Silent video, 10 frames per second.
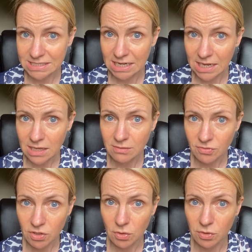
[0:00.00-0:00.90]

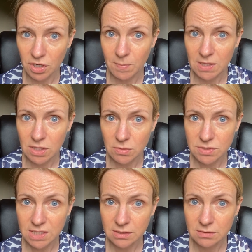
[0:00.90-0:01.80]
that you're going to be
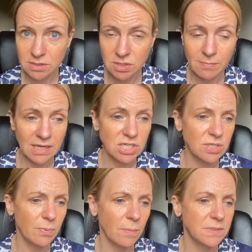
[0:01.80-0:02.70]
using to manage the
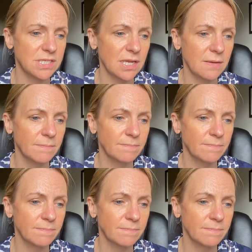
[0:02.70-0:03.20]
property.